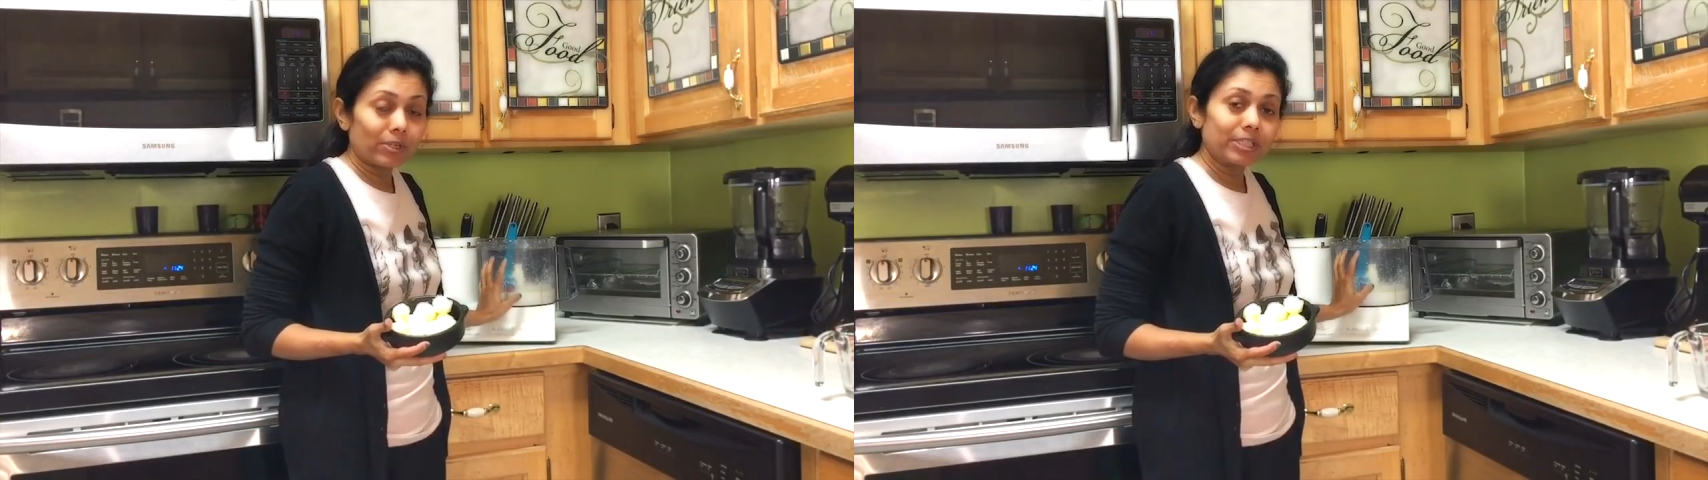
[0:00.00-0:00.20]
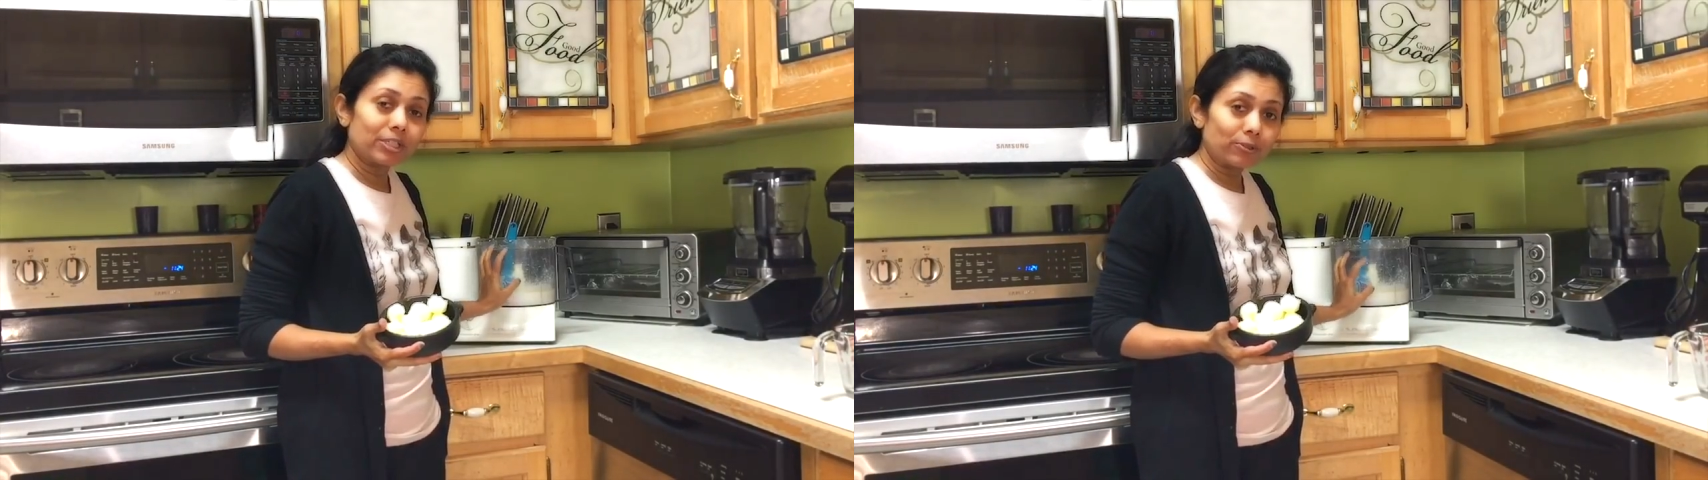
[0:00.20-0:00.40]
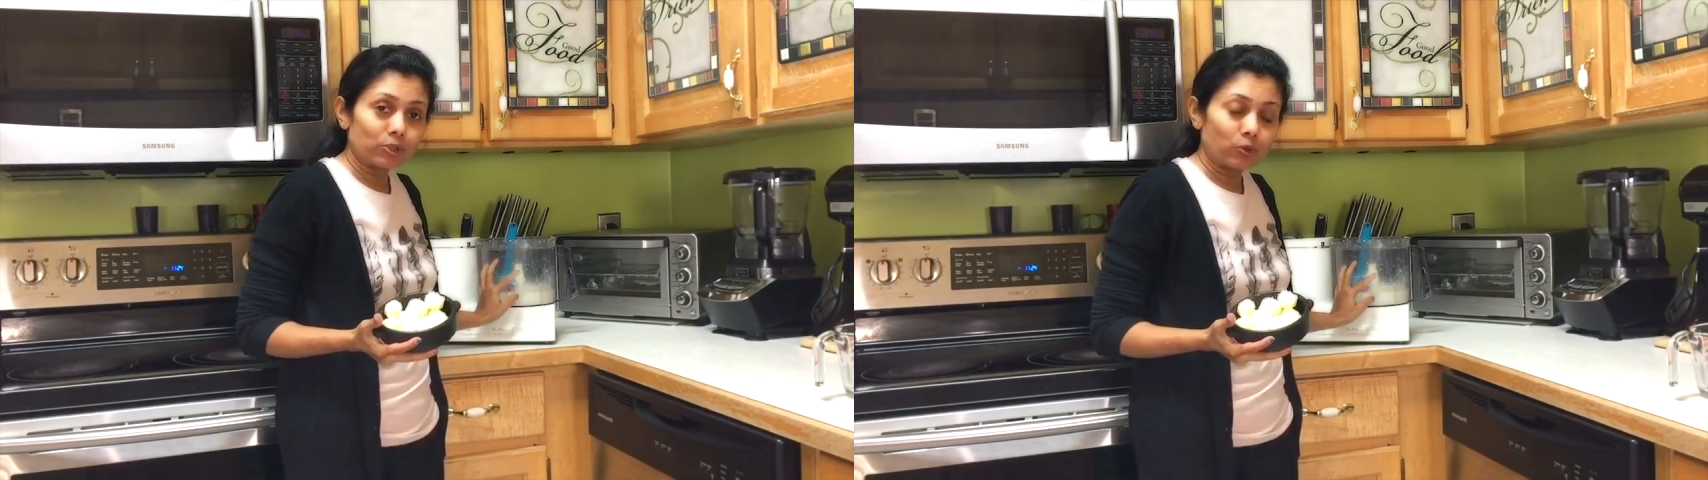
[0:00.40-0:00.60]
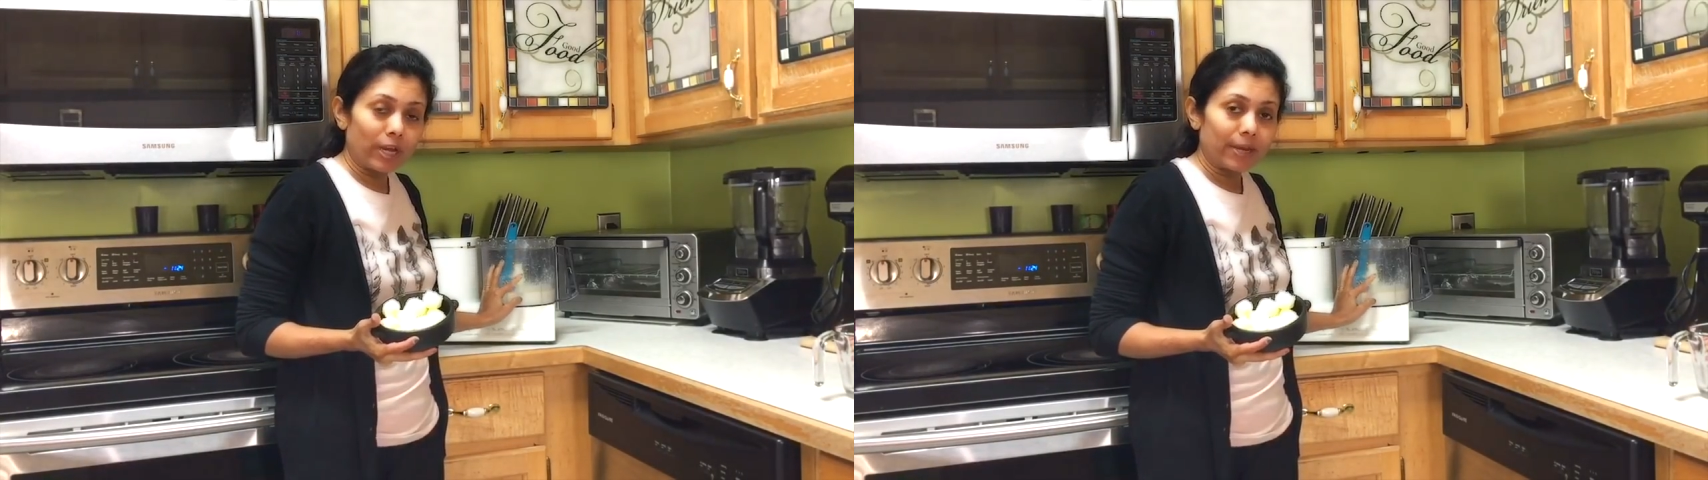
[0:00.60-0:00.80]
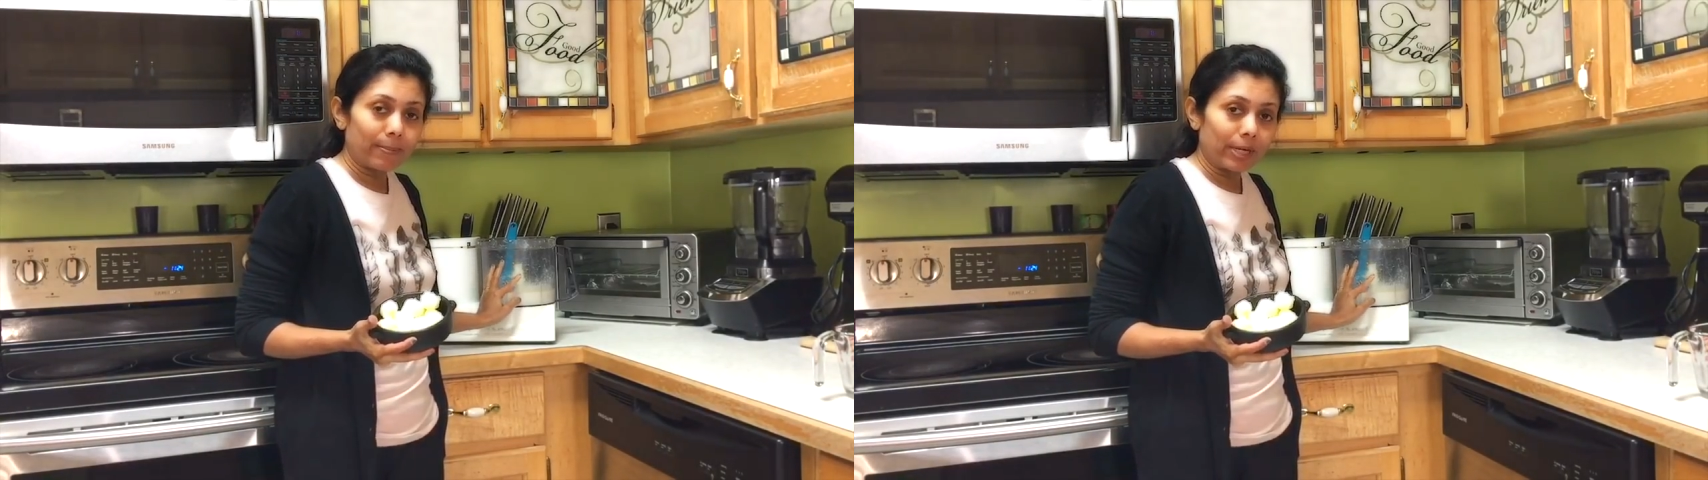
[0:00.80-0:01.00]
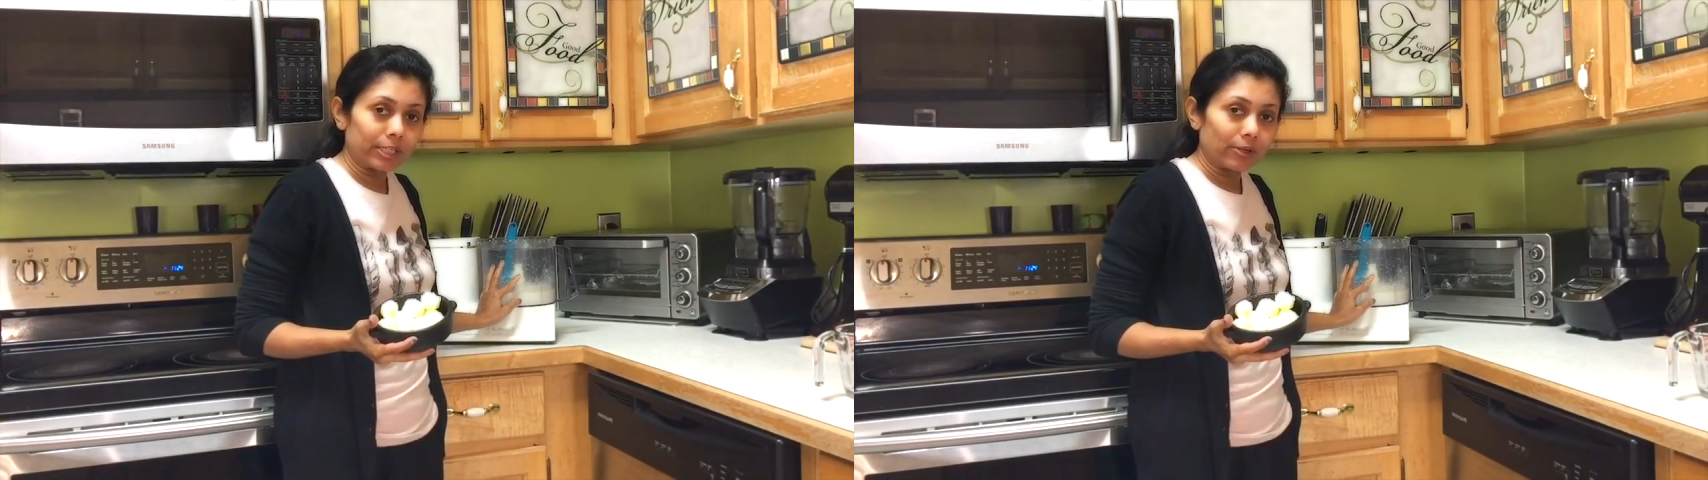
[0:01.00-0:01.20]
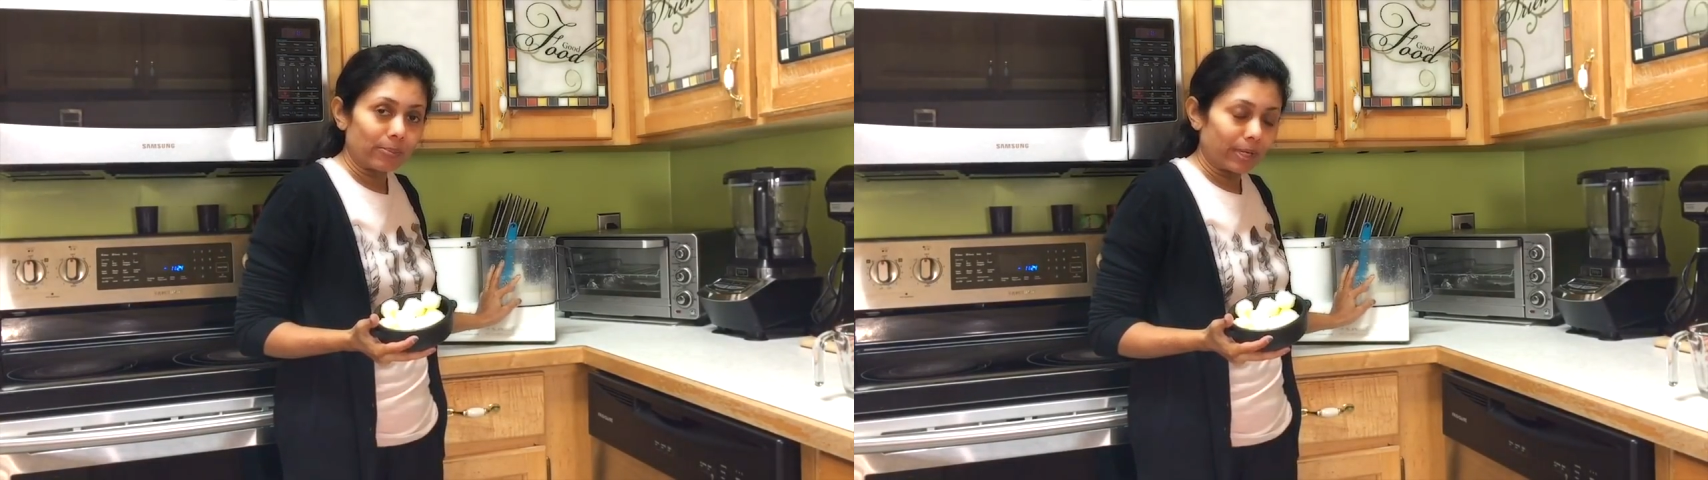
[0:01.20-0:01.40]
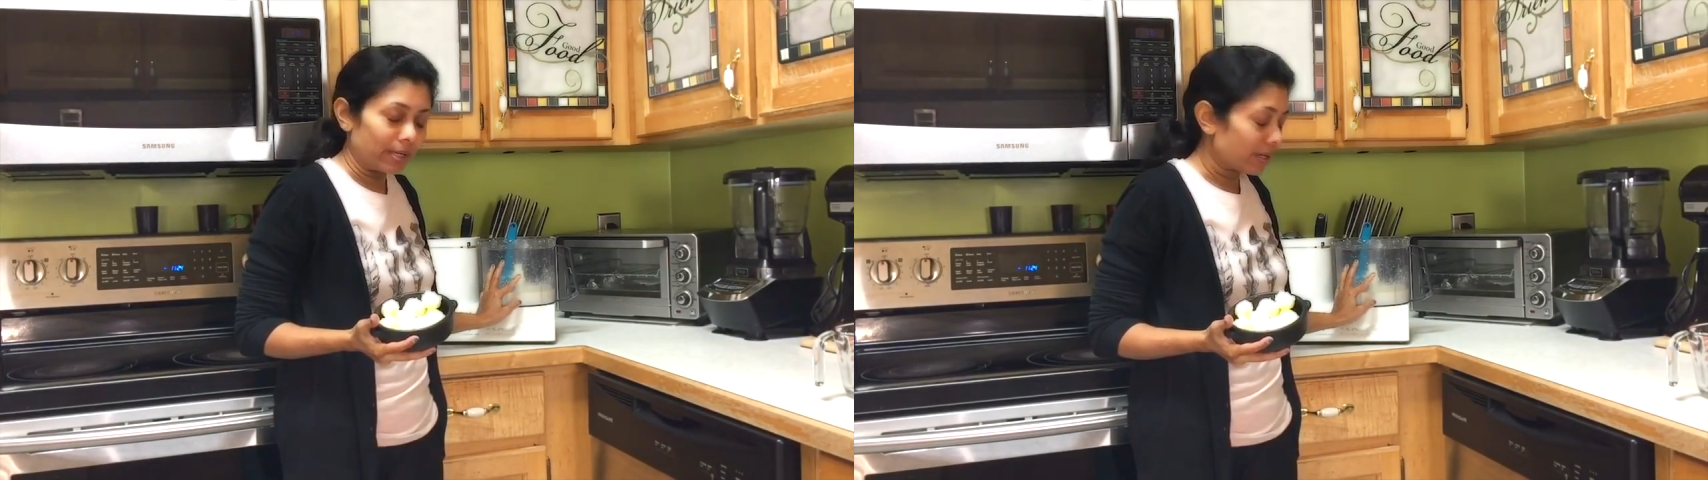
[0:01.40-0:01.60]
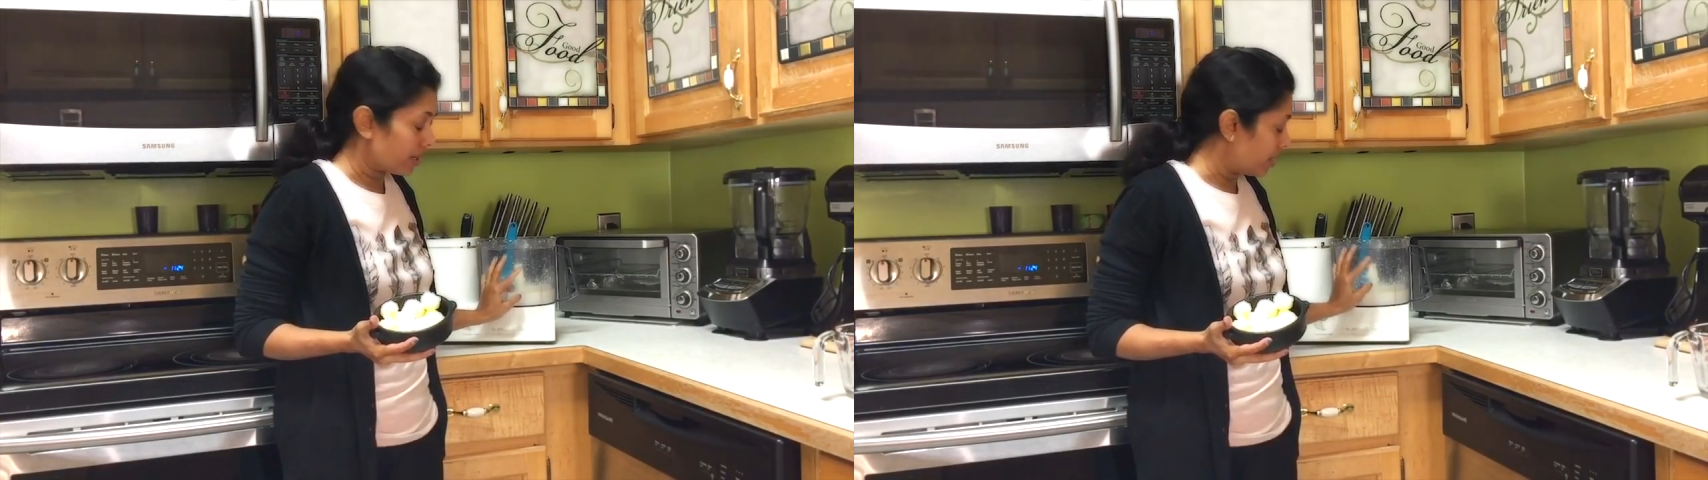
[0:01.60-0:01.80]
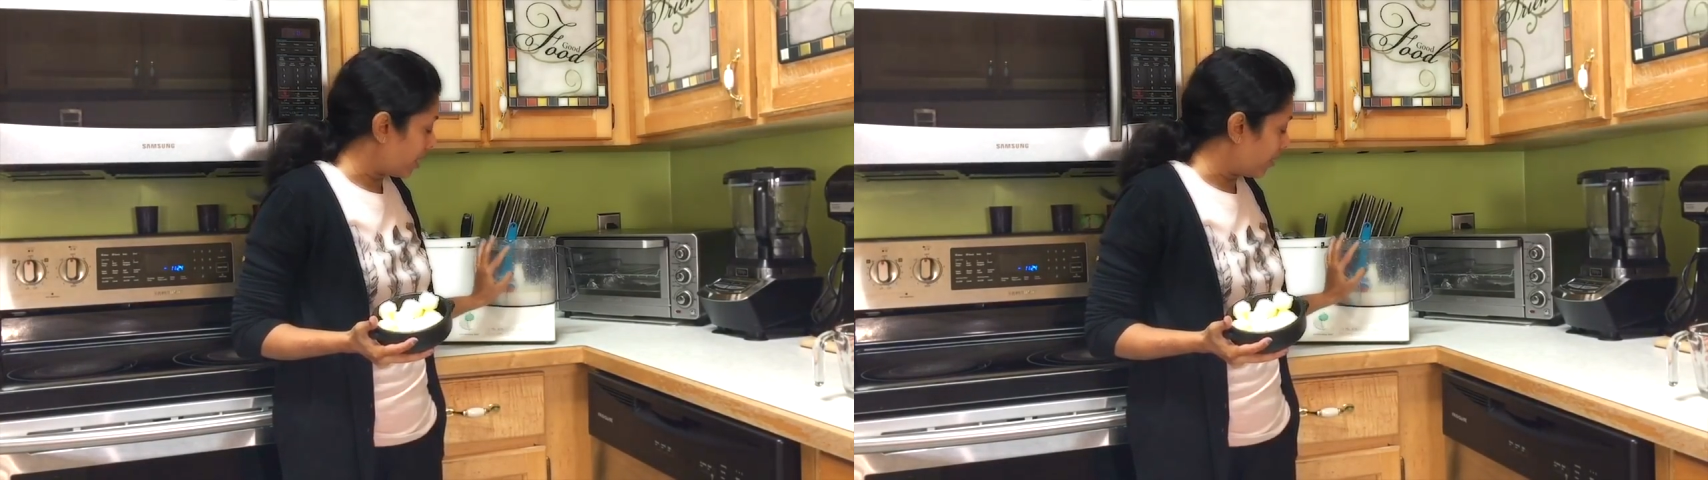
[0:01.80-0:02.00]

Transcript: Once you strain buttermilk